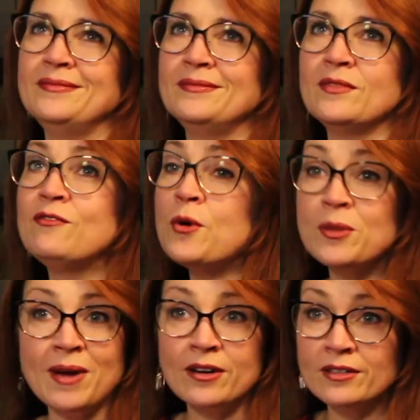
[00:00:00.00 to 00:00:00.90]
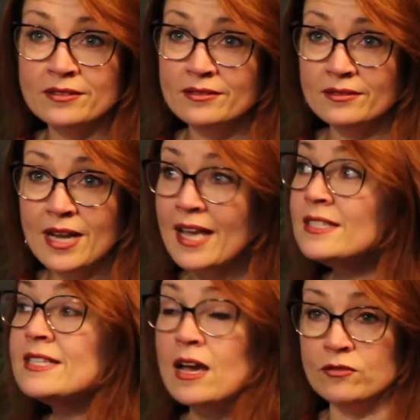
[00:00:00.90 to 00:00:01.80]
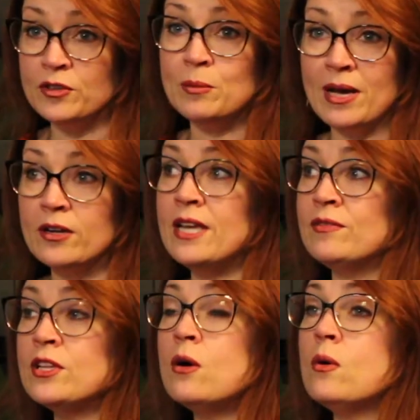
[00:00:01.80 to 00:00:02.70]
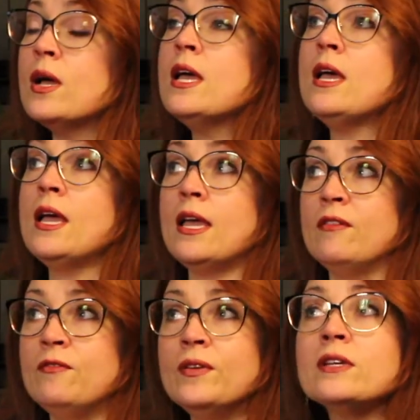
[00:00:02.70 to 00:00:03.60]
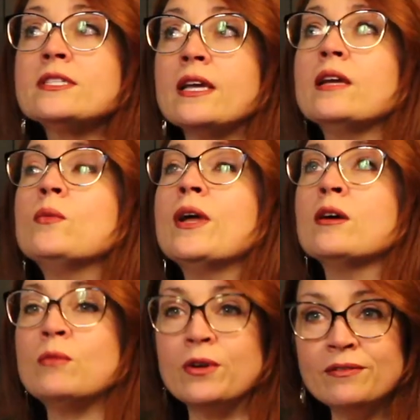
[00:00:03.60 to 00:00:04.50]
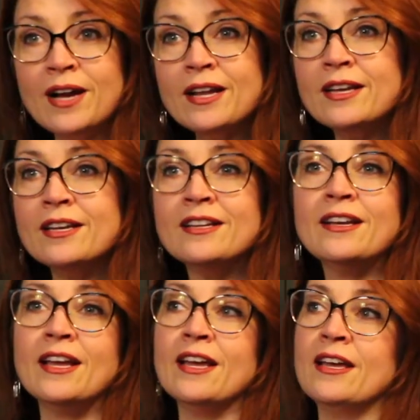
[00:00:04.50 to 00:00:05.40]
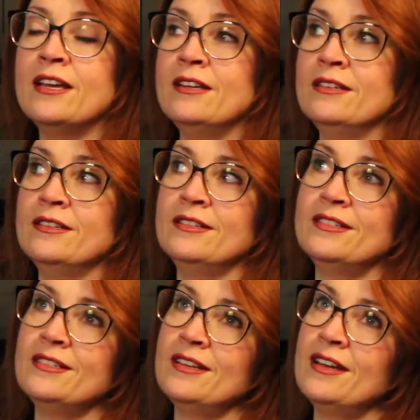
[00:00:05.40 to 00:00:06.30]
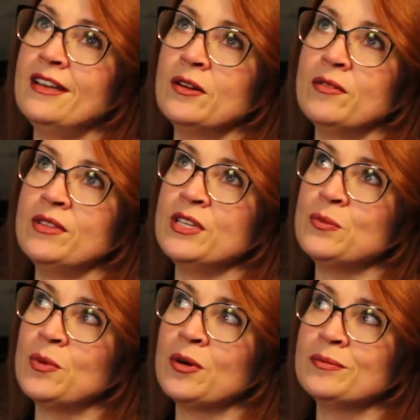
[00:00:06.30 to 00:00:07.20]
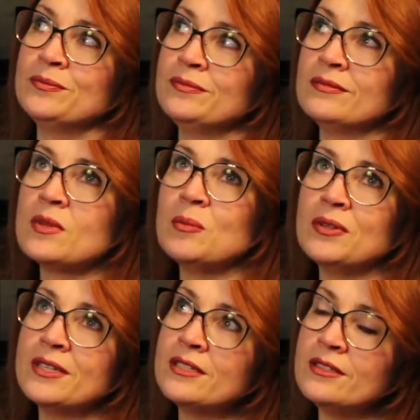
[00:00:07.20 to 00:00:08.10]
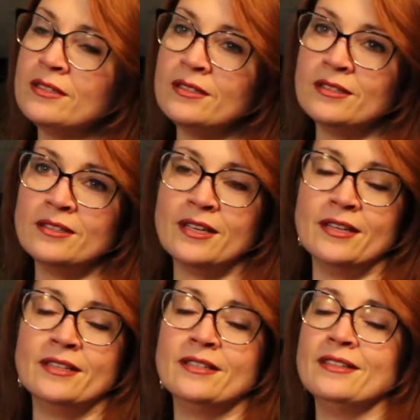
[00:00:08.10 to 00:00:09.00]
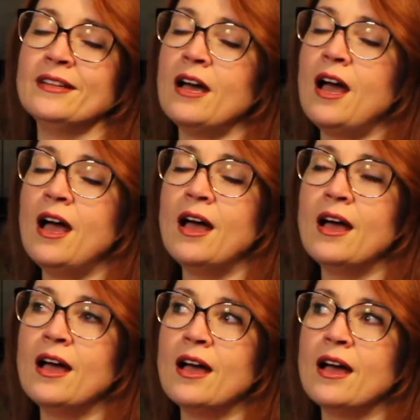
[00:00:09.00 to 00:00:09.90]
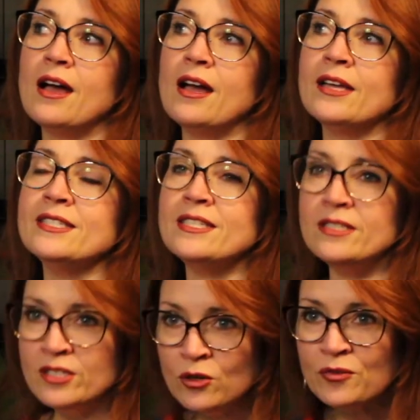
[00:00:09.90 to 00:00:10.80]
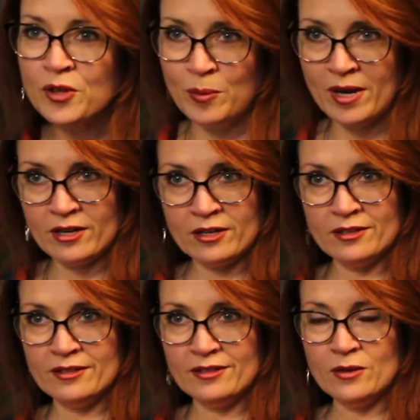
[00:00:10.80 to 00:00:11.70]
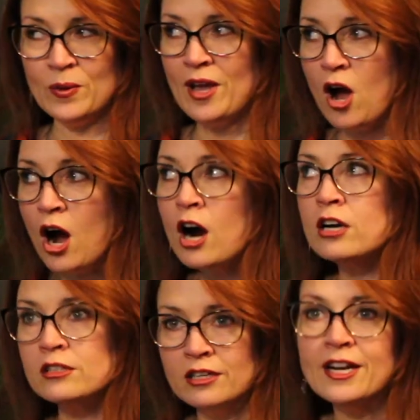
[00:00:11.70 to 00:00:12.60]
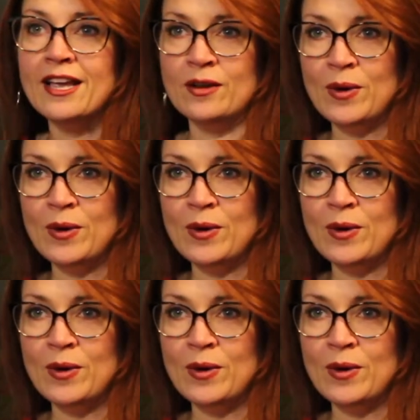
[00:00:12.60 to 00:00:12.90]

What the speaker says: For the better. Hands down, for the better. Even though it feels like we are more divided and, you know, everything's more political, and it's still for the better. We are learning.